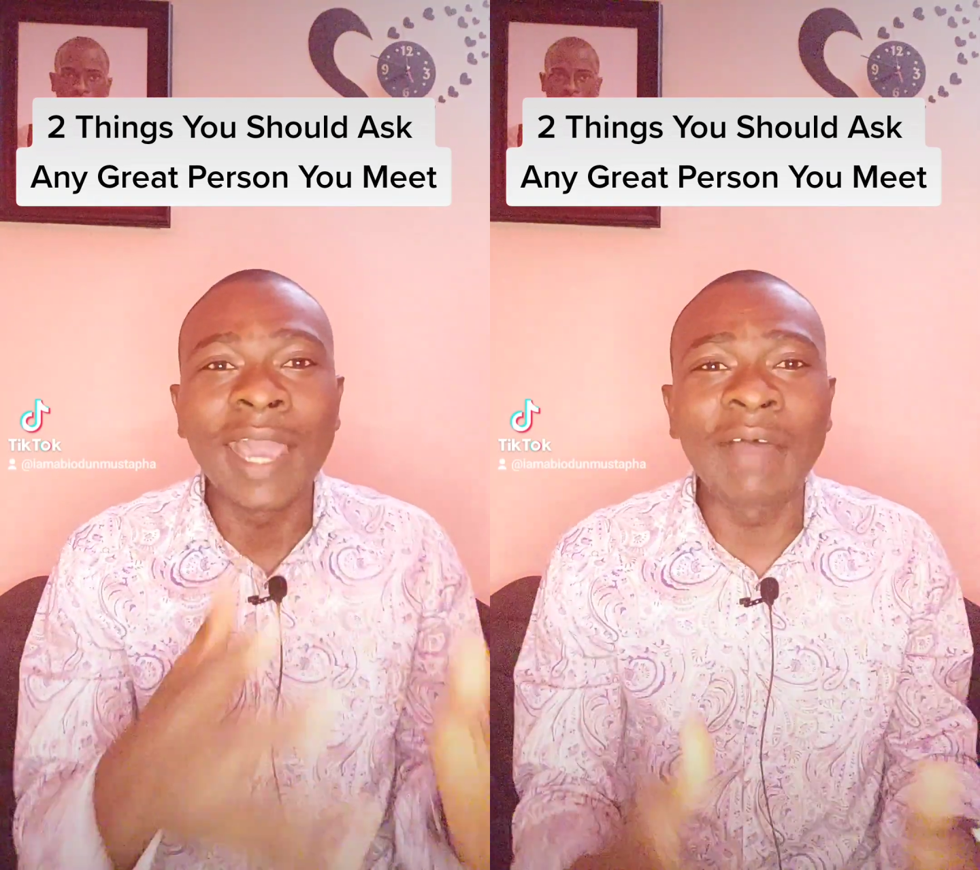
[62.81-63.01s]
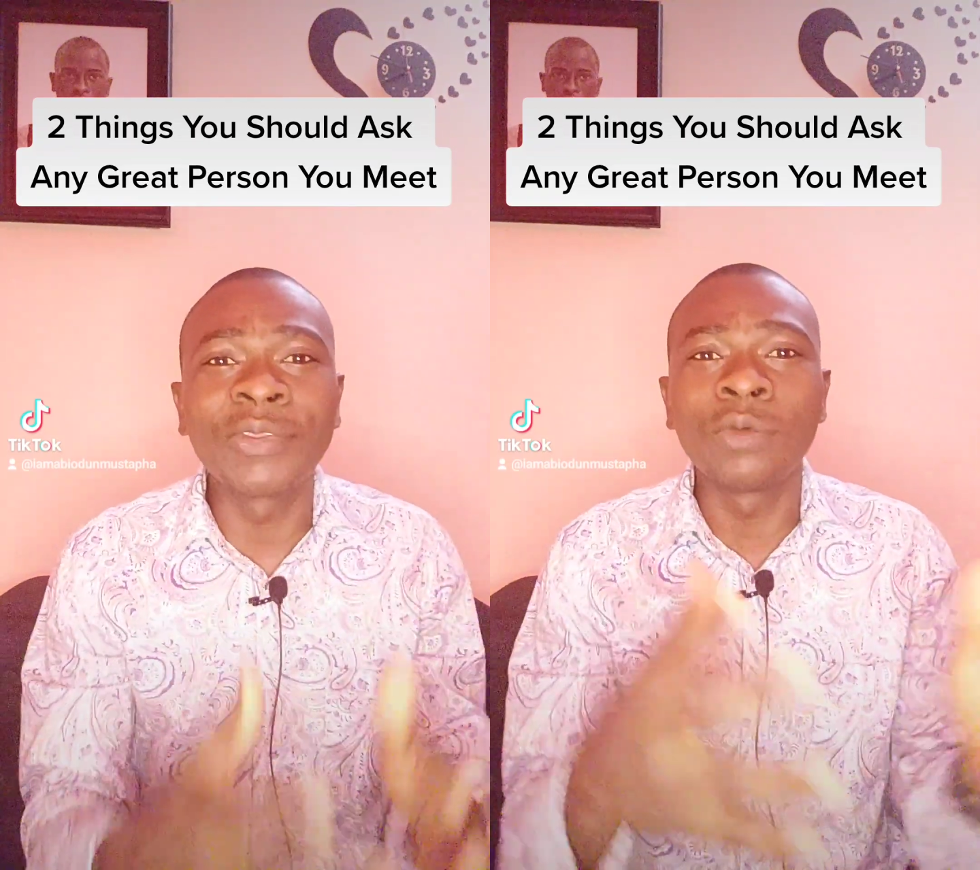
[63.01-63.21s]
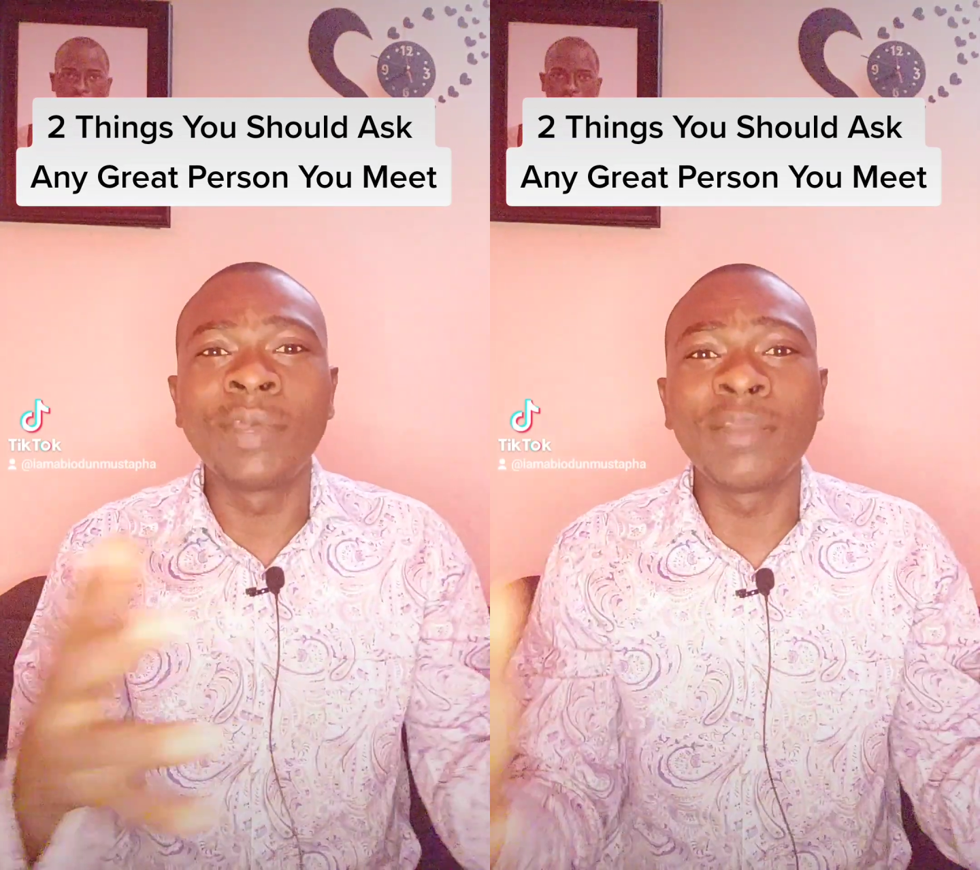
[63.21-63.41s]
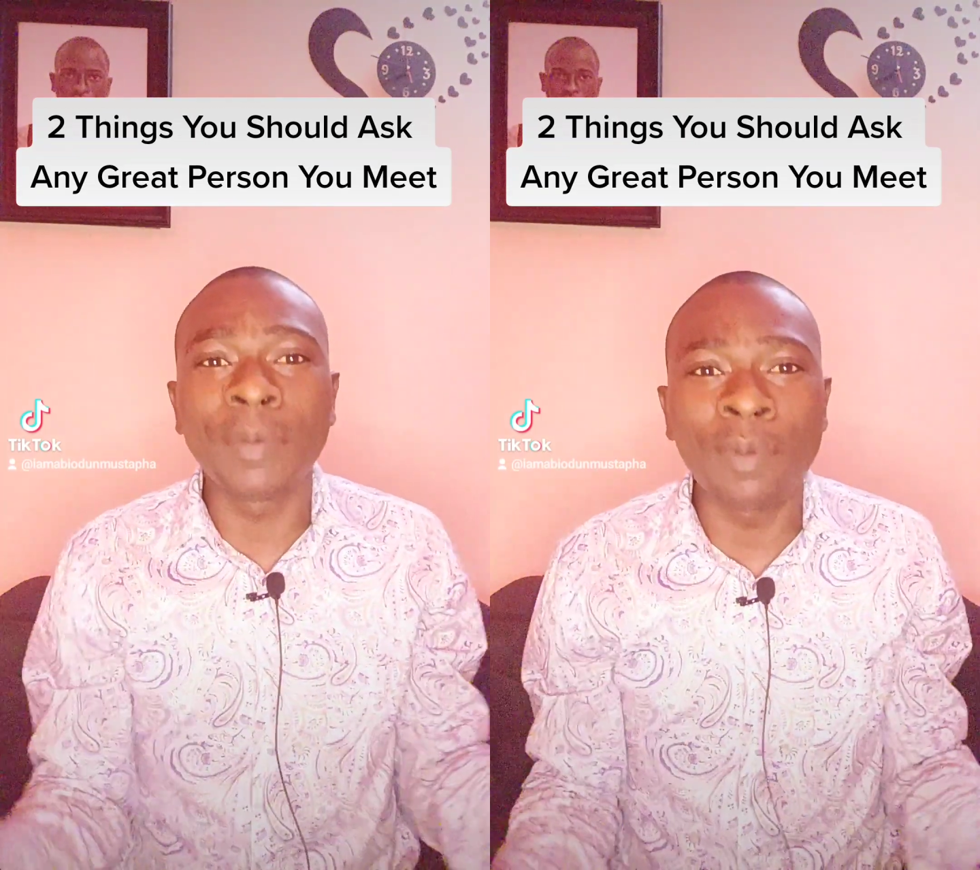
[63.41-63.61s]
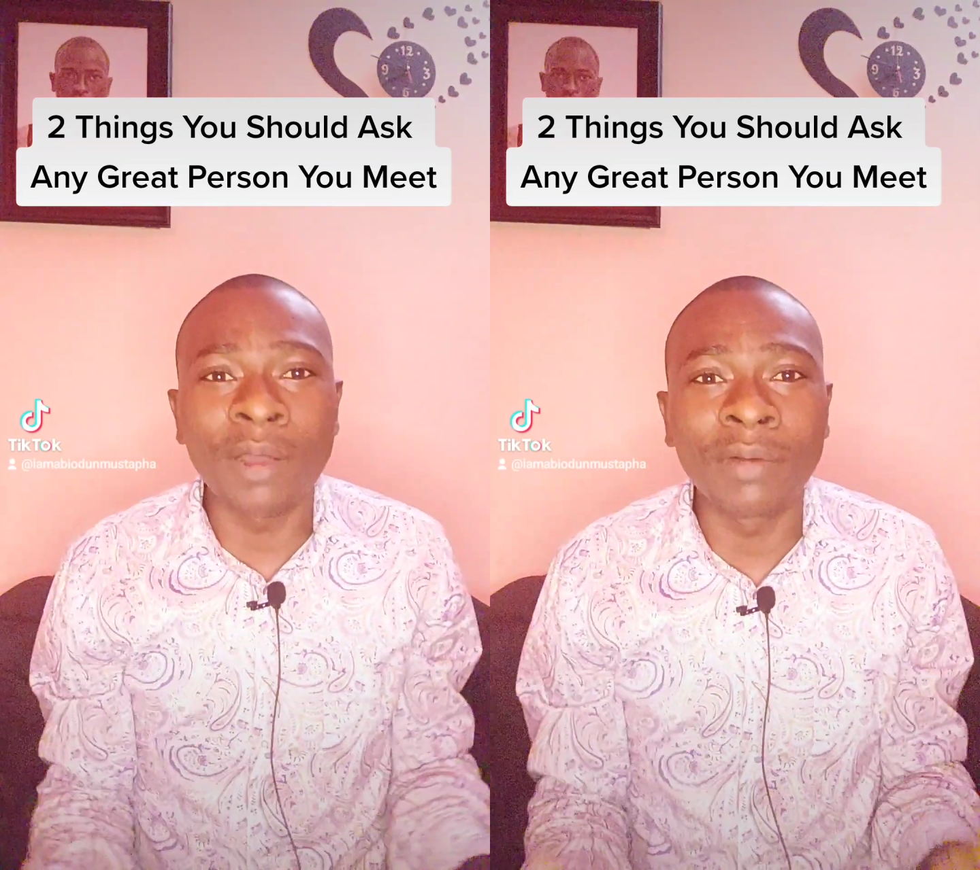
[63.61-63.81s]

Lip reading: have so many people